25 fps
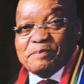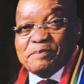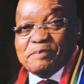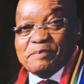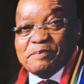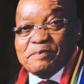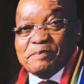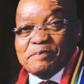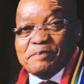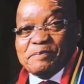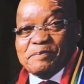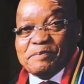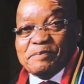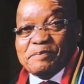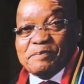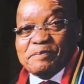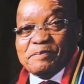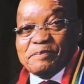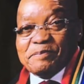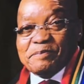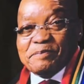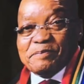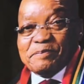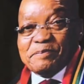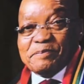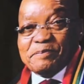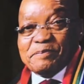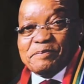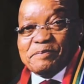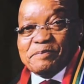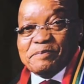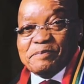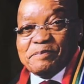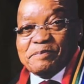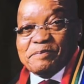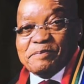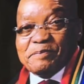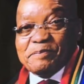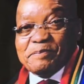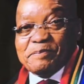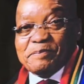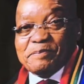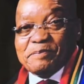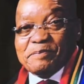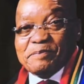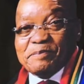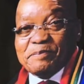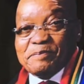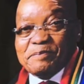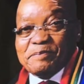
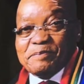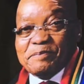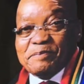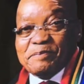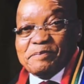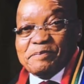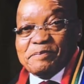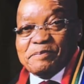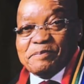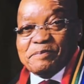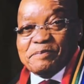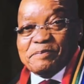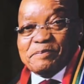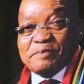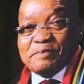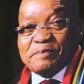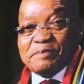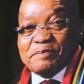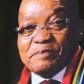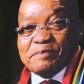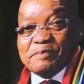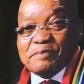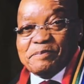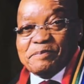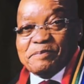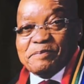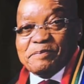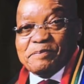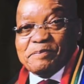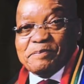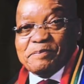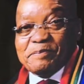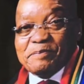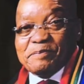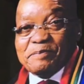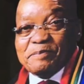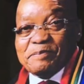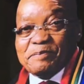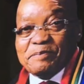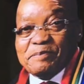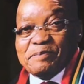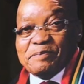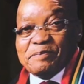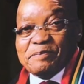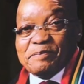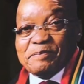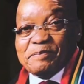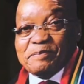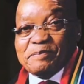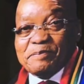Nothing is said.